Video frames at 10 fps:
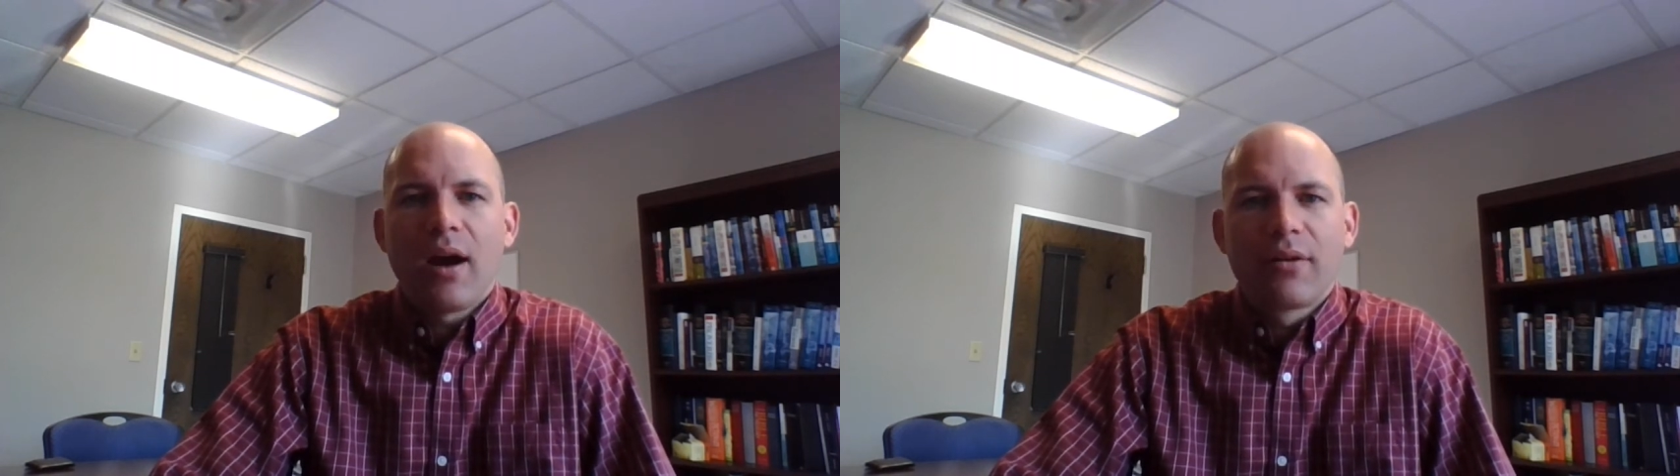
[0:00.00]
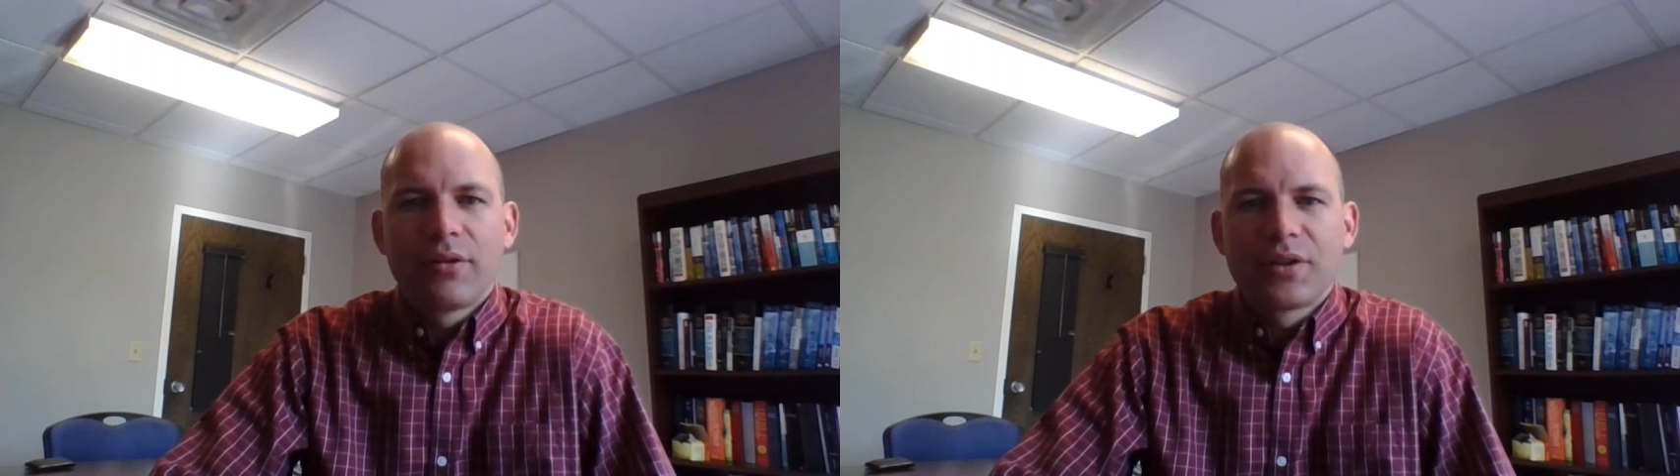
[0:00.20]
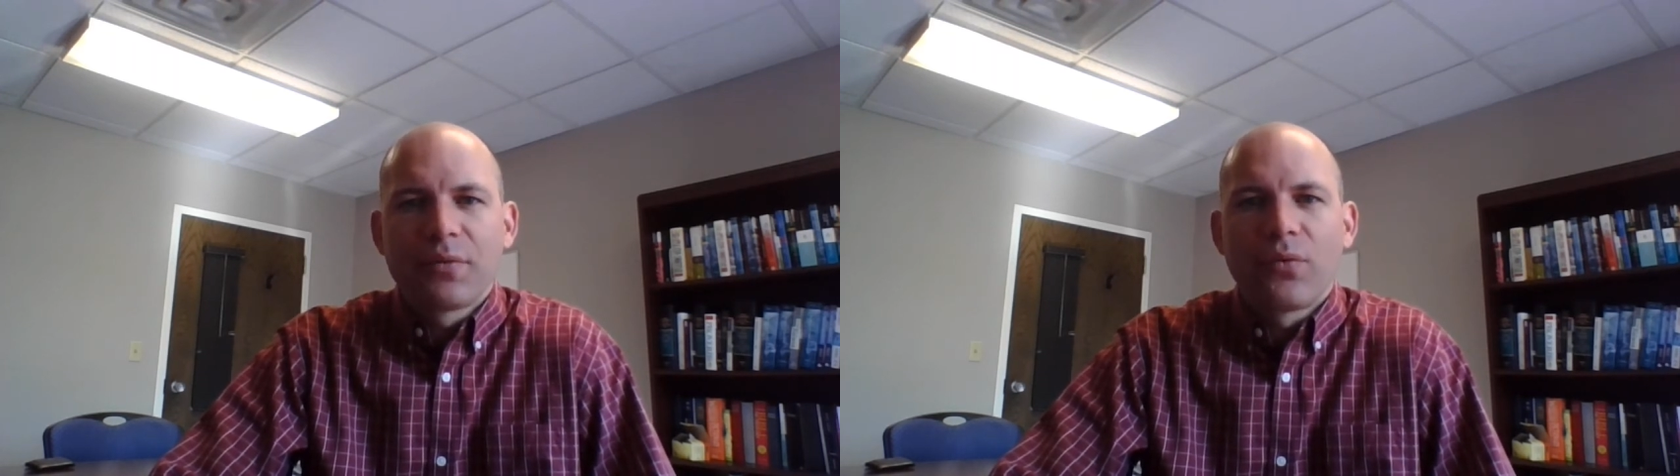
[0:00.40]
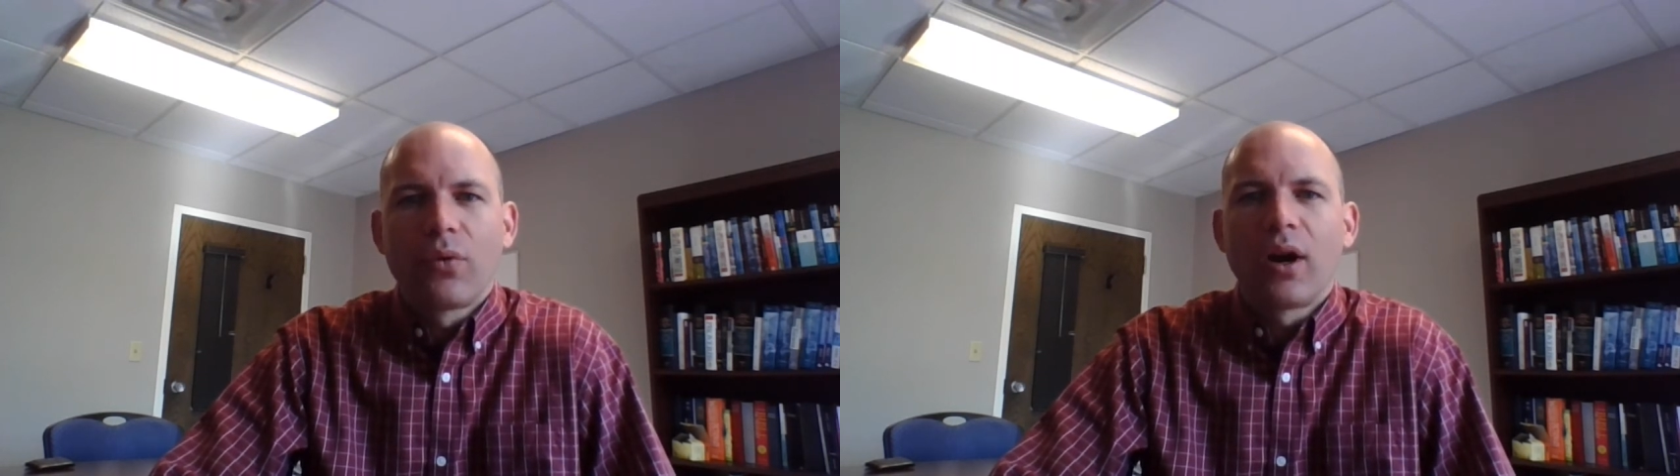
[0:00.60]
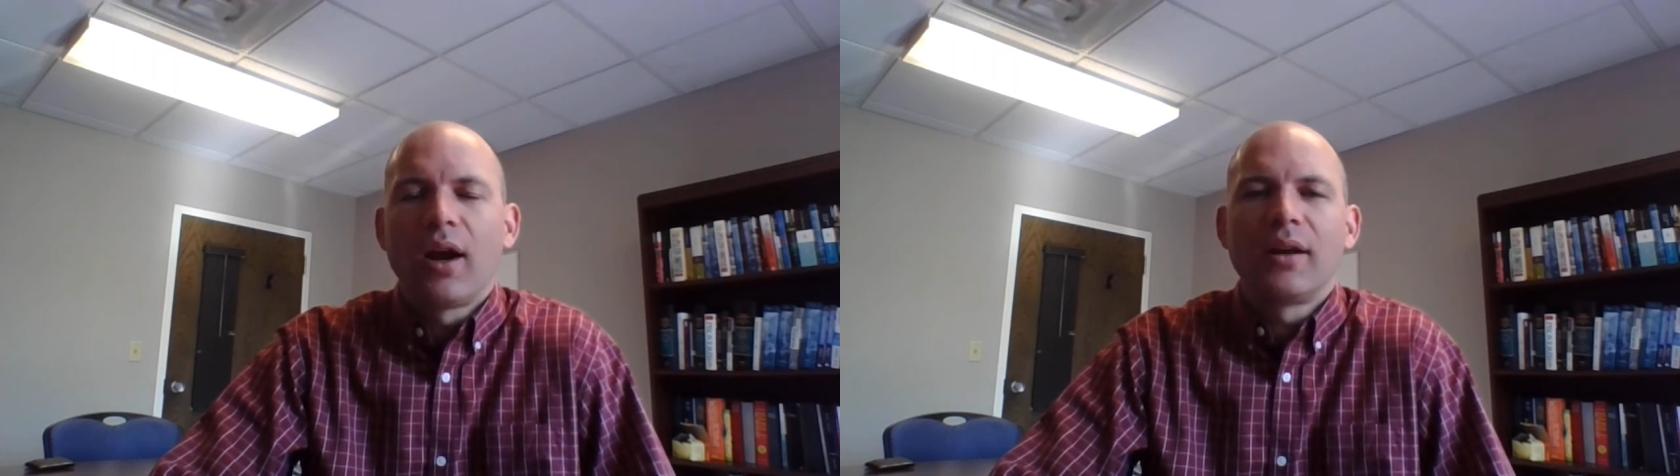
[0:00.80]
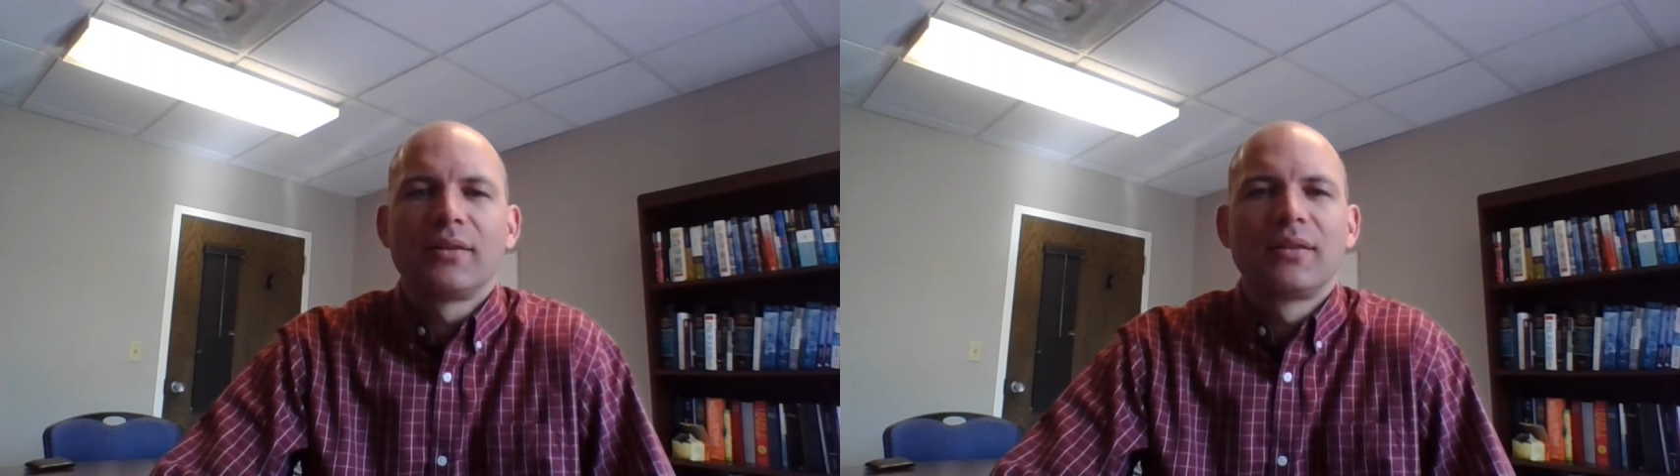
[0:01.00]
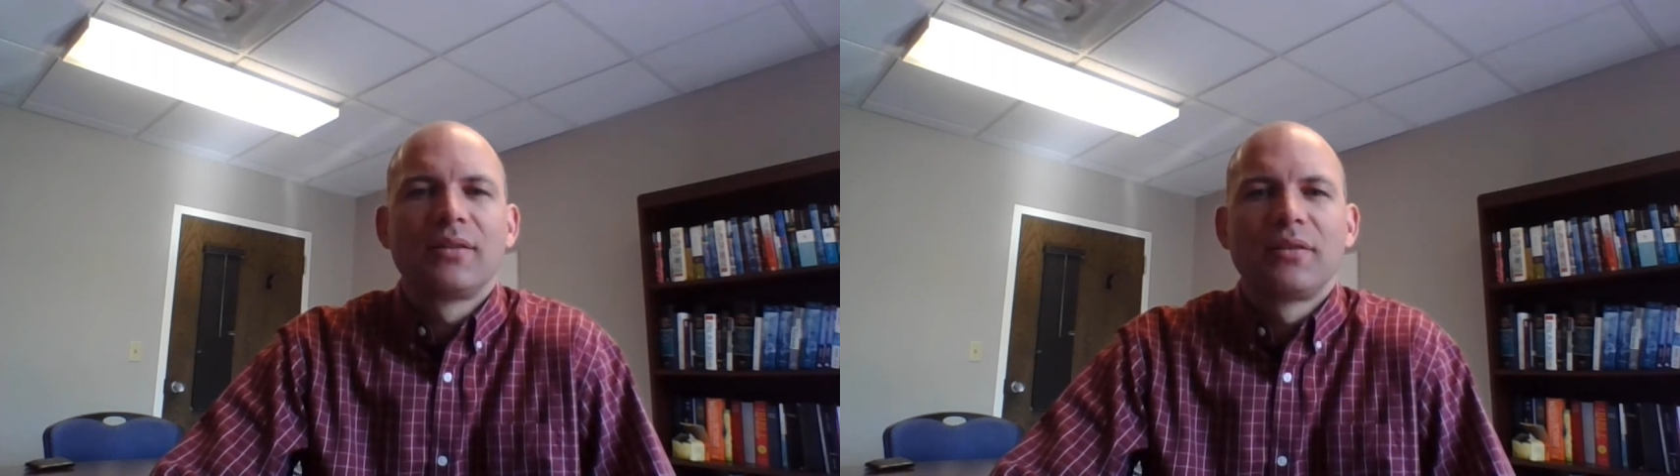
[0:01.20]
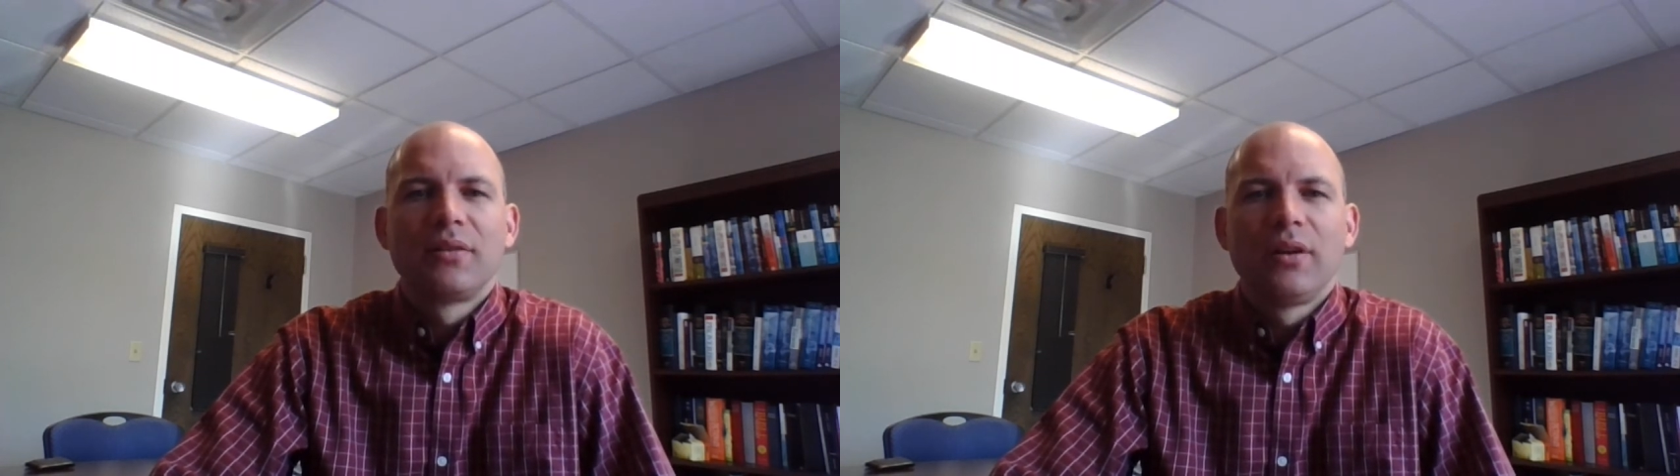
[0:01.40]
models for
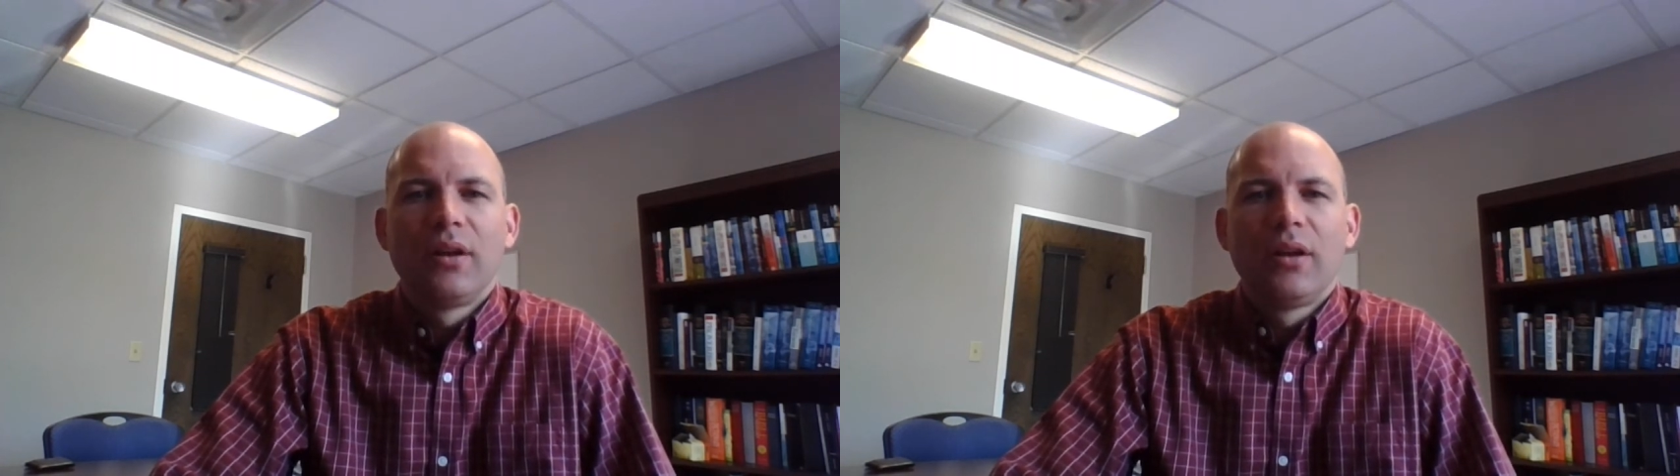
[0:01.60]
us